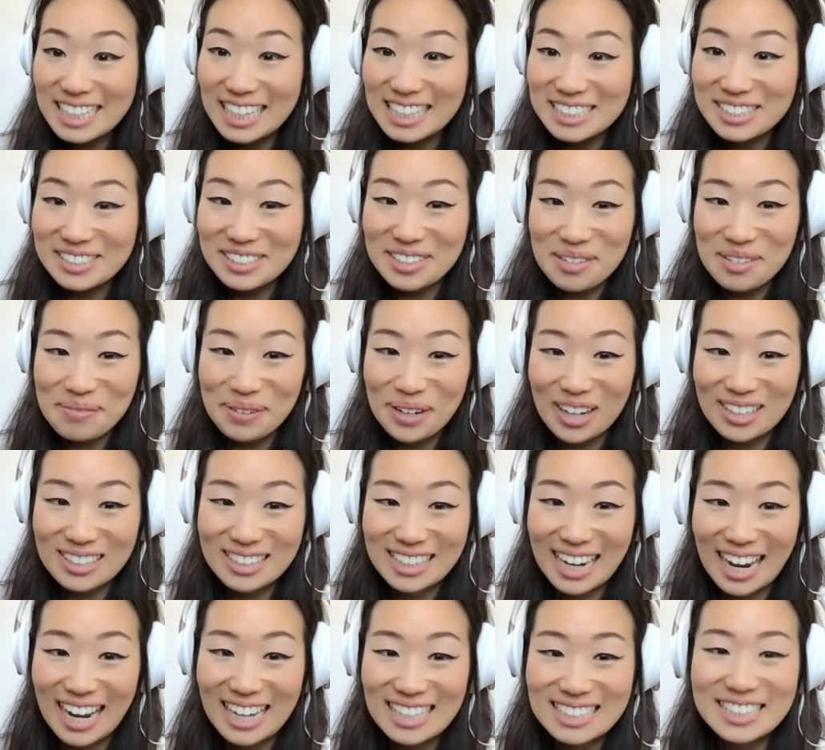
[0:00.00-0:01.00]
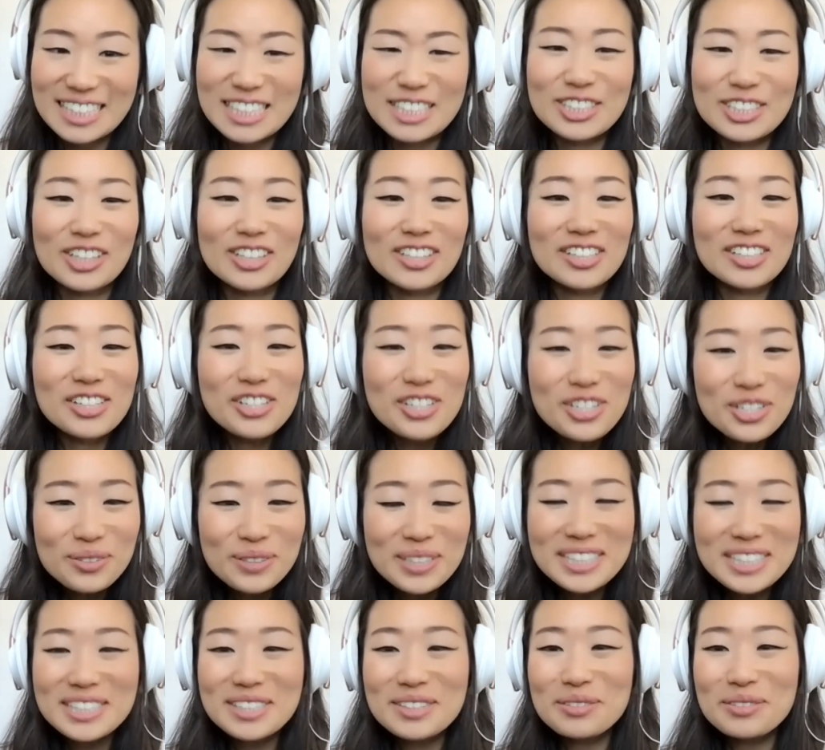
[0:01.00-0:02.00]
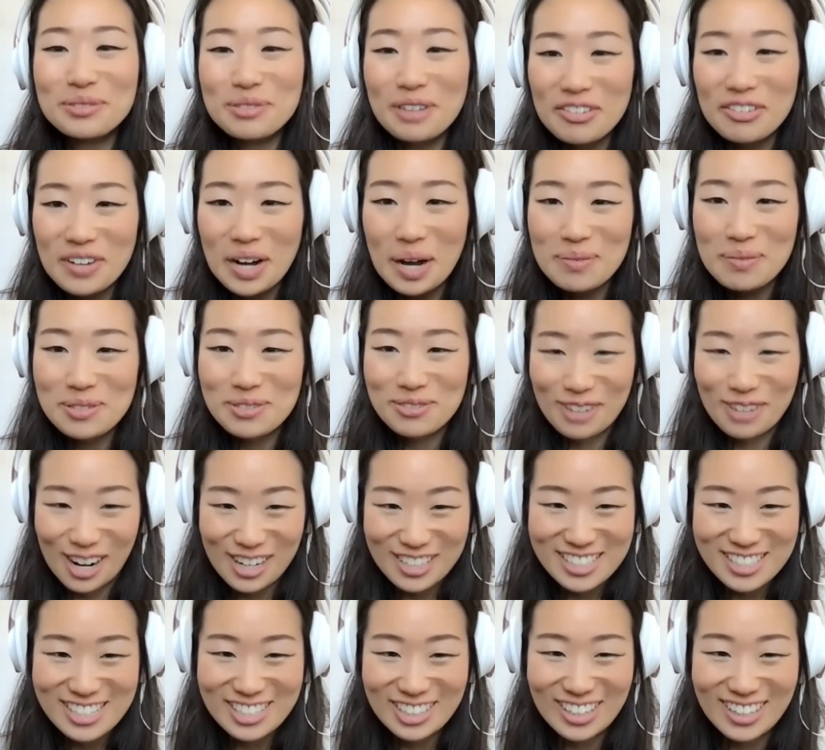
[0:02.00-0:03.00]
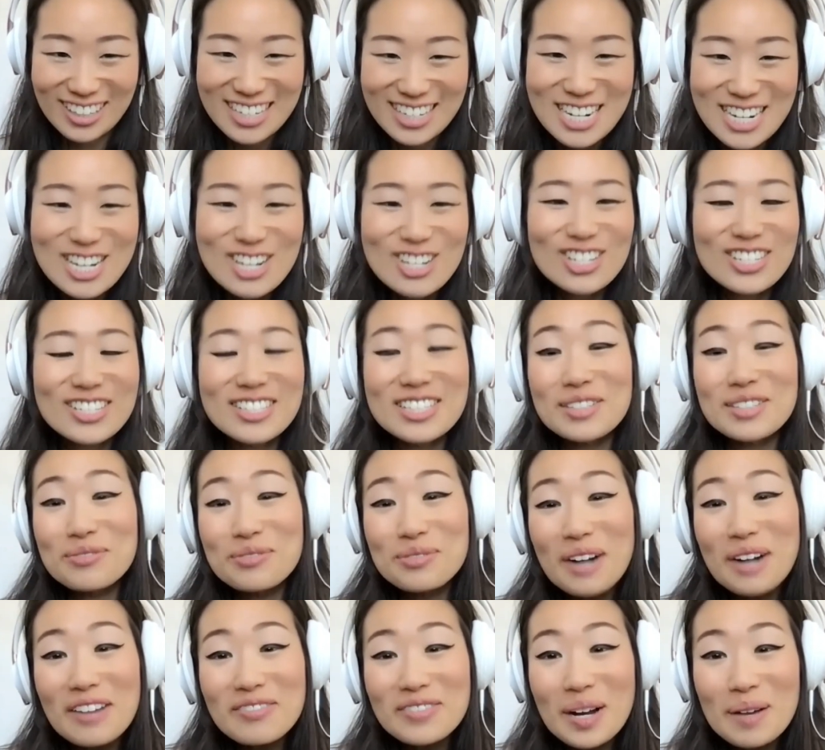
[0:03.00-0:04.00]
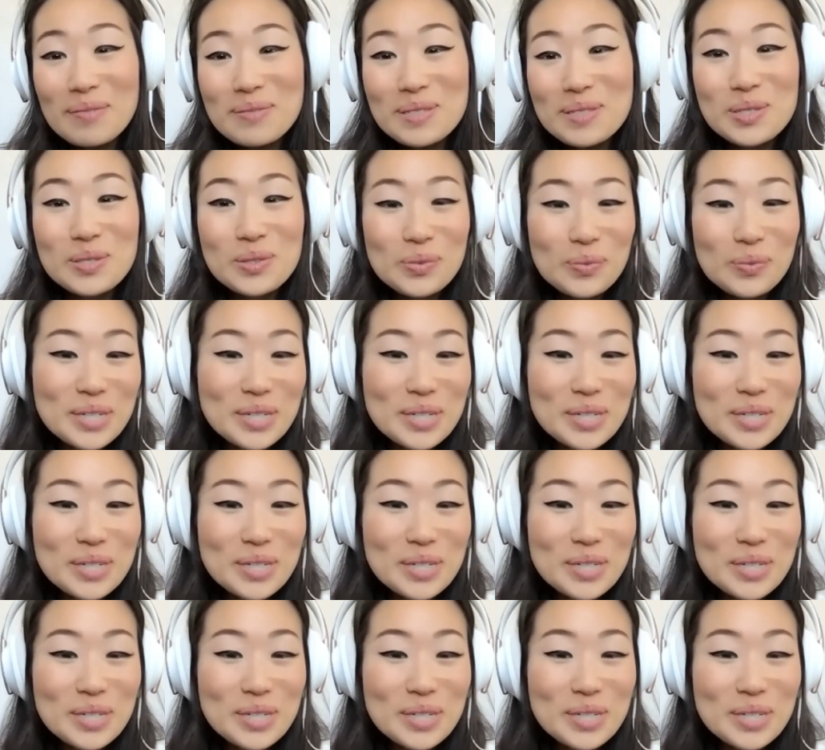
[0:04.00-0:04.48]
guest on the podcast is our newest RevOps rockstar. She's a RevOps